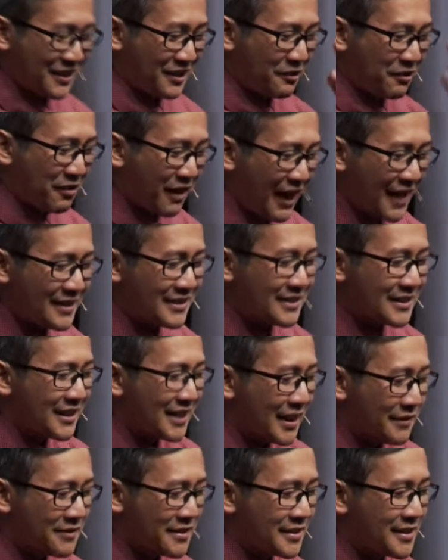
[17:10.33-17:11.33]
Christ
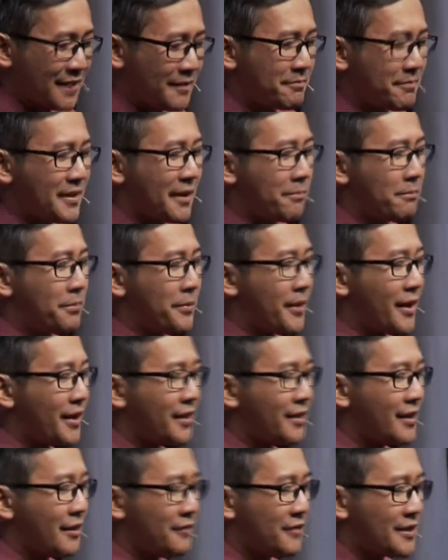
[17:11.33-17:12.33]
gives them the
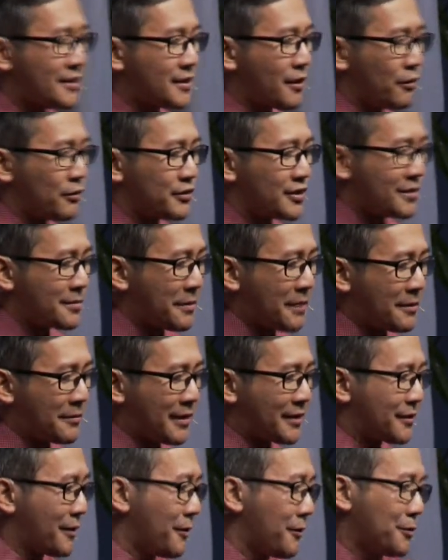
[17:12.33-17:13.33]
breath of his own
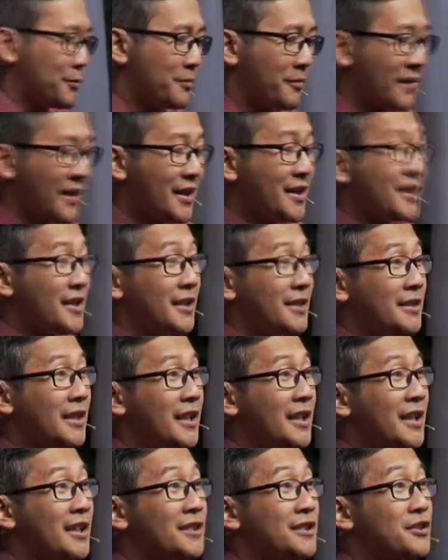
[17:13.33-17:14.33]
spirit. Oh, the
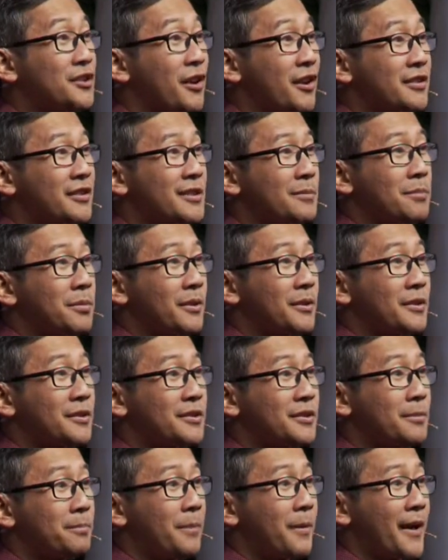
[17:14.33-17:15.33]
inexhaustible
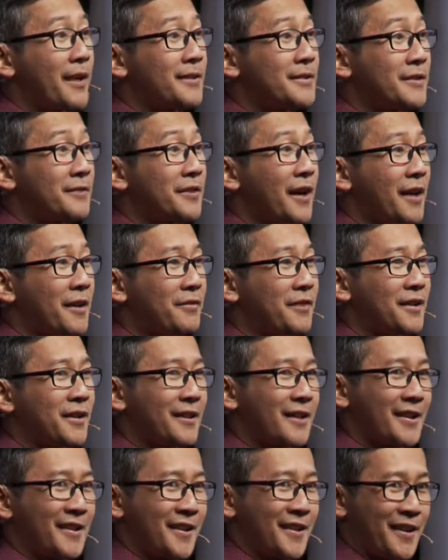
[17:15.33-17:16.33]
supplies of heaven are
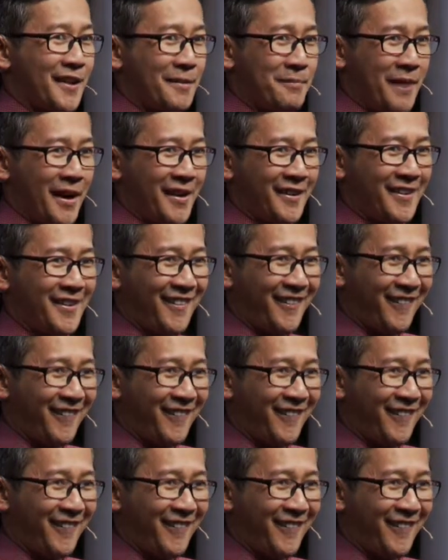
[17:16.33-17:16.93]
at their command.